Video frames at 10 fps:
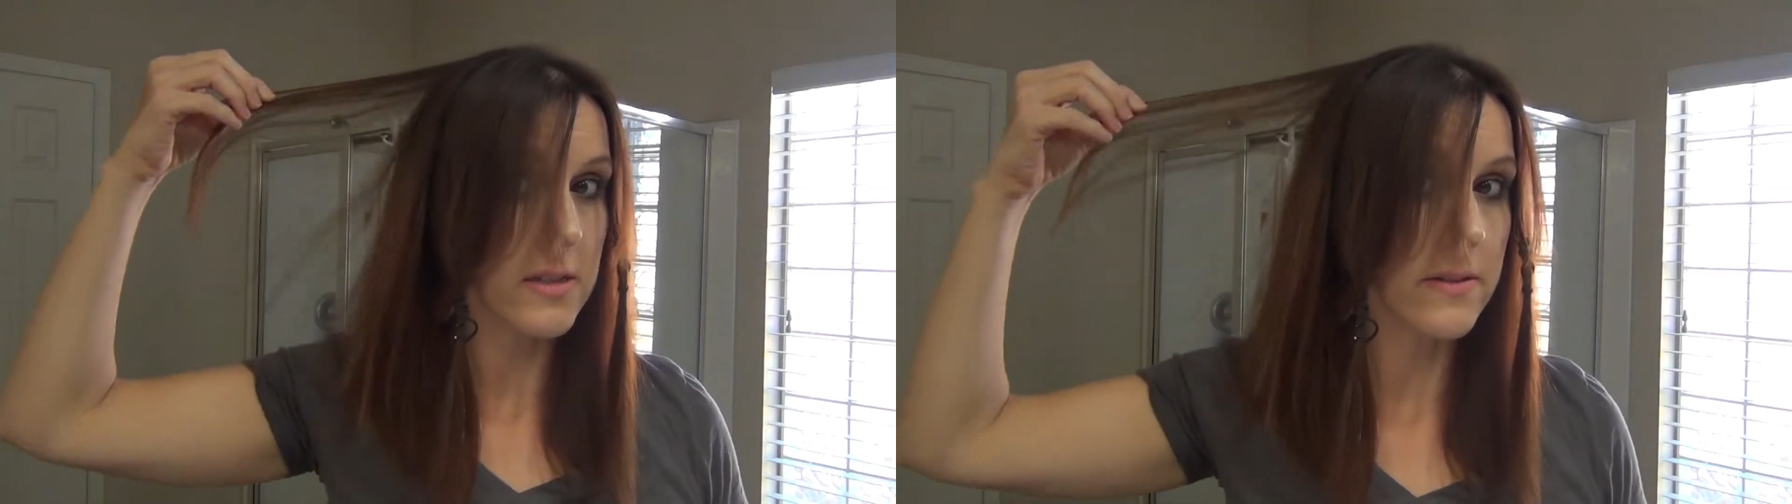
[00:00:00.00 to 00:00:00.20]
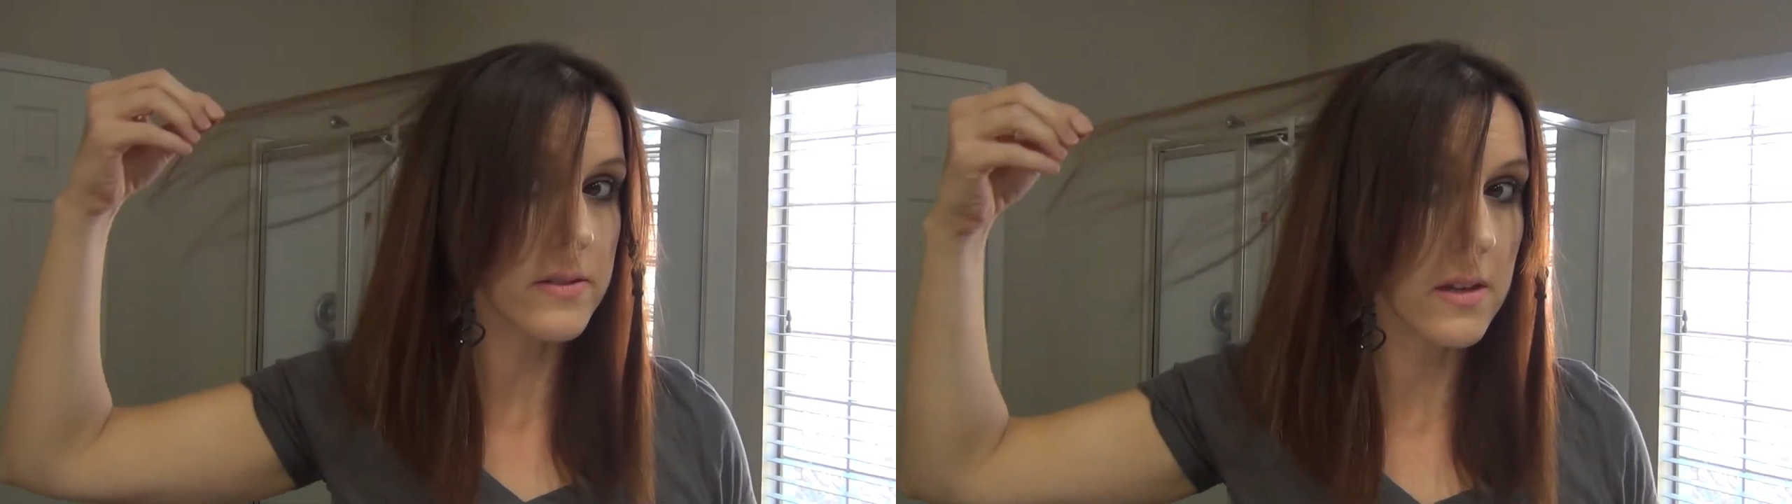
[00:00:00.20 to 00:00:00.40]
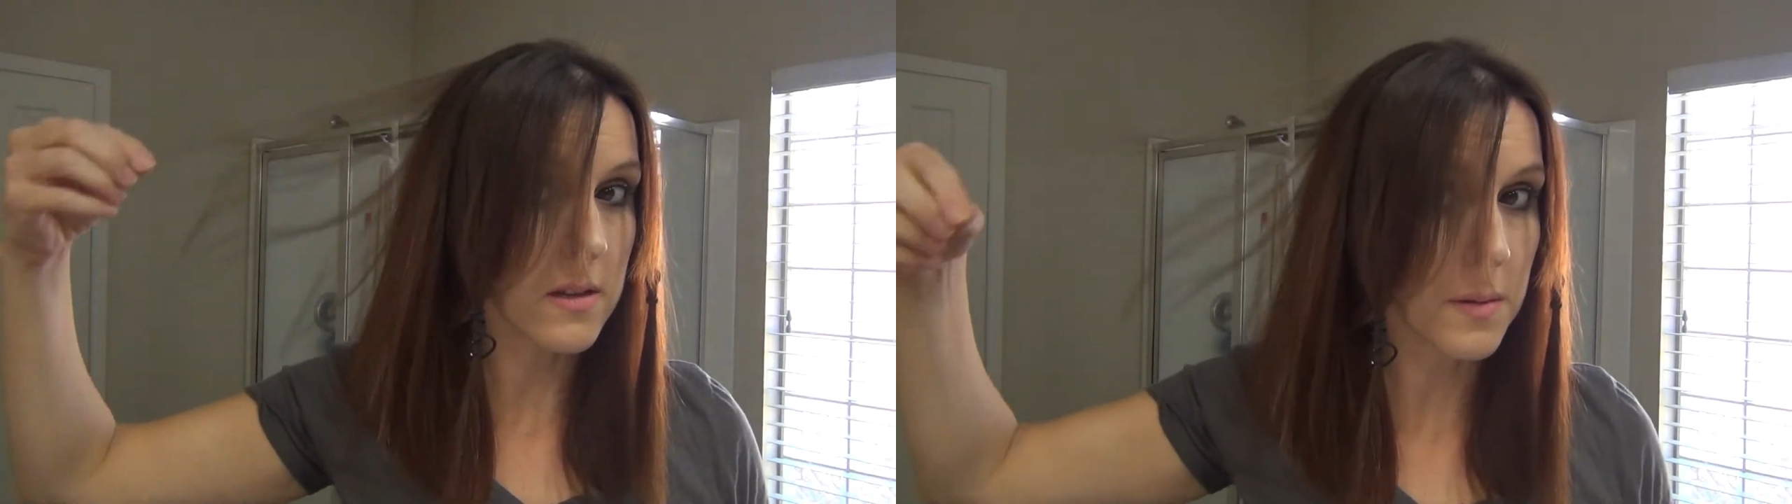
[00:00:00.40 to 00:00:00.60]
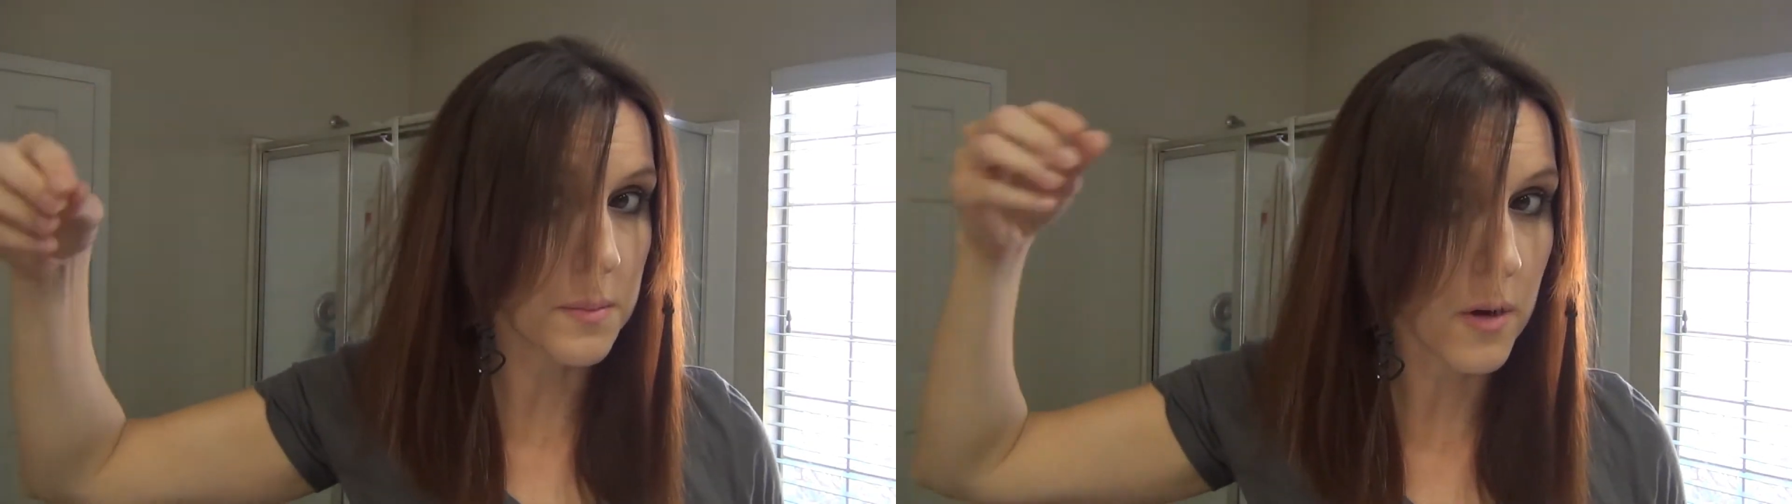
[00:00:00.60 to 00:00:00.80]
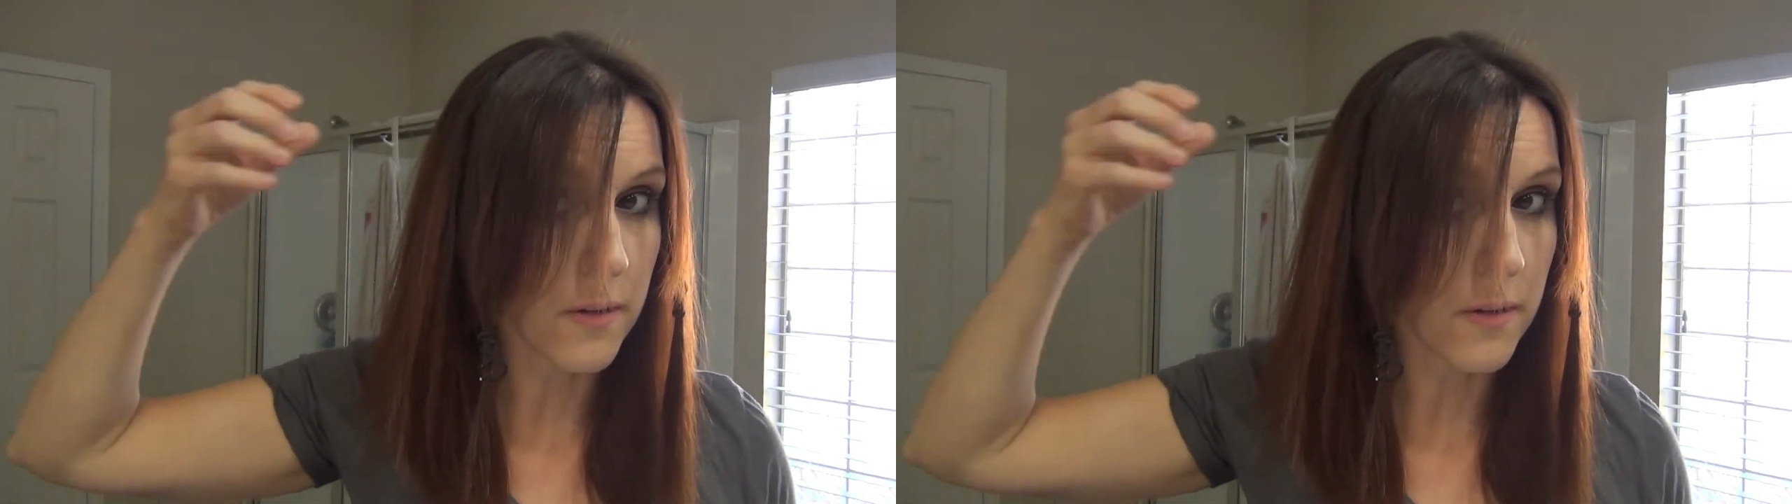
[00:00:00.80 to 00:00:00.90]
gives it a little bit more